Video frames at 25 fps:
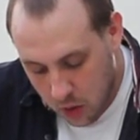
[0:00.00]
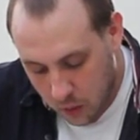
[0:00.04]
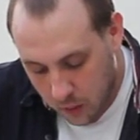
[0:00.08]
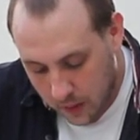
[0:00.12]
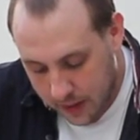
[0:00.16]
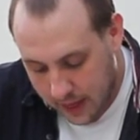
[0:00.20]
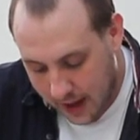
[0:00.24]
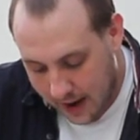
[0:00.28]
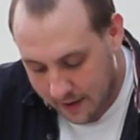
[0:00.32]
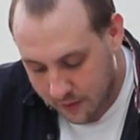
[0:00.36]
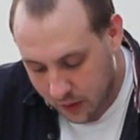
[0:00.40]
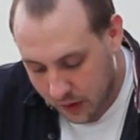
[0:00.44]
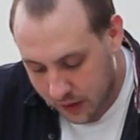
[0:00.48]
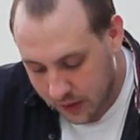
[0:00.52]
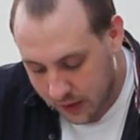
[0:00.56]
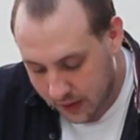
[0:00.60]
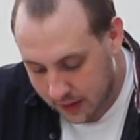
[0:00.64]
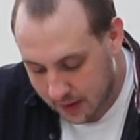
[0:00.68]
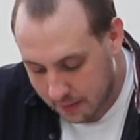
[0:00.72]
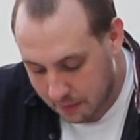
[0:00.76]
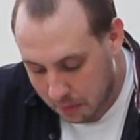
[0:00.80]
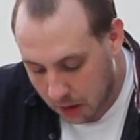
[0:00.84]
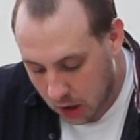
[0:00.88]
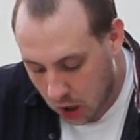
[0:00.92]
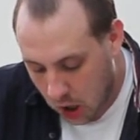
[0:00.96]
with everything
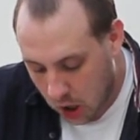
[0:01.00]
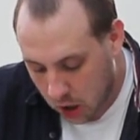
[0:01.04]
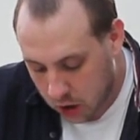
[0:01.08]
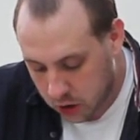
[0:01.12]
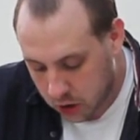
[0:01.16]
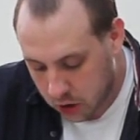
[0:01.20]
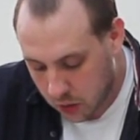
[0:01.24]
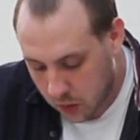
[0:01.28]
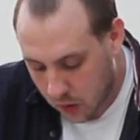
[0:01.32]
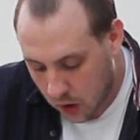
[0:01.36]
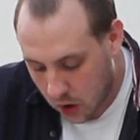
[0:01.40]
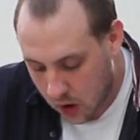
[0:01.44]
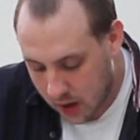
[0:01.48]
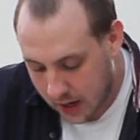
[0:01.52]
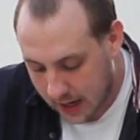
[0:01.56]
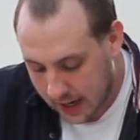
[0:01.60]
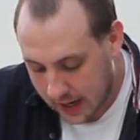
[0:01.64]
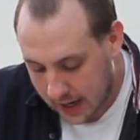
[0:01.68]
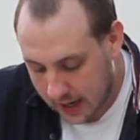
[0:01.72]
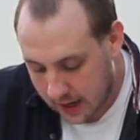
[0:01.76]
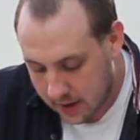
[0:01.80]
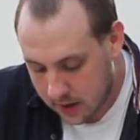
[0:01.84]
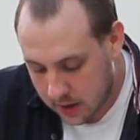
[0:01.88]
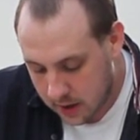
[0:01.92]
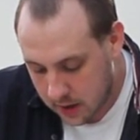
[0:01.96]
that belonged to her
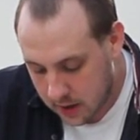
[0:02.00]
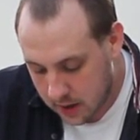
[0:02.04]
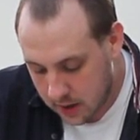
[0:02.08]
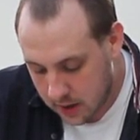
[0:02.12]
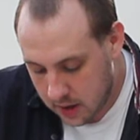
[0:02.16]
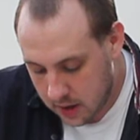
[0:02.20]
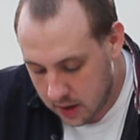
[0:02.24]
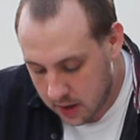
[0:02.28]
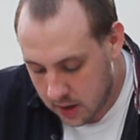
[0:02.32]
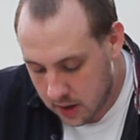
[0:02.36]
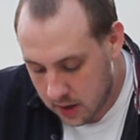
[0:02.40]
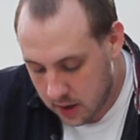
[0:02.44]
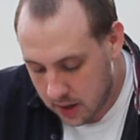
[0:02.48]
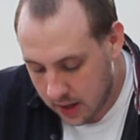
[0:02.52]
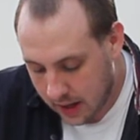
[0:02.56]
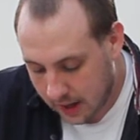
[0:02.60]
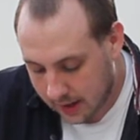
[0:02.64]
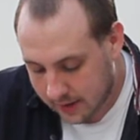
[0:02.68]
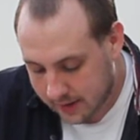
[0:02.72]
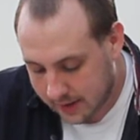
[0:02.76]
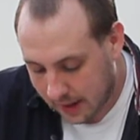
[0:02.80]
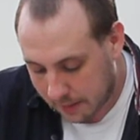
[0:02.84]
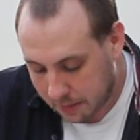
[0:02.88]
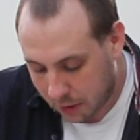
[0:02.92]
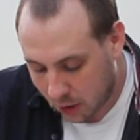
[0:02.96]
in it,
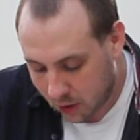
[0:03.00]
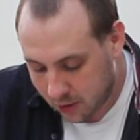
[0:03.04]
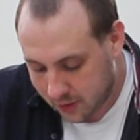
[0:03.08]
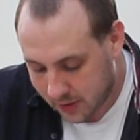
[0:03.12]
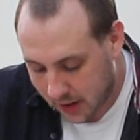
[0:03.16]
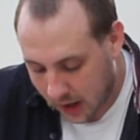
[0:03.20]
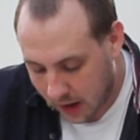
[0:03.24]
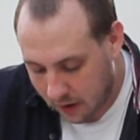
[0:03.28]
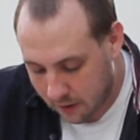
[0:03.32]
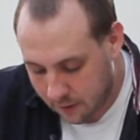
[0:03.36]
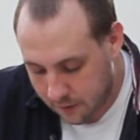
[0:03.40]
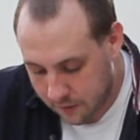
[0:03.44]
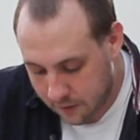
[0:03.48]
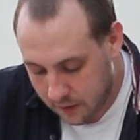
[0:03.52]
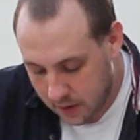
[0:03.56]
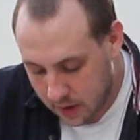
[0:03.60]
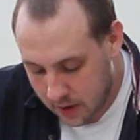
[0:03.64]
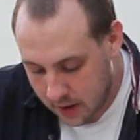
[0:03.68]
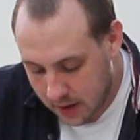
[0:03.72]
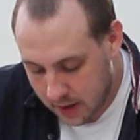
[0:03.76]
except herself.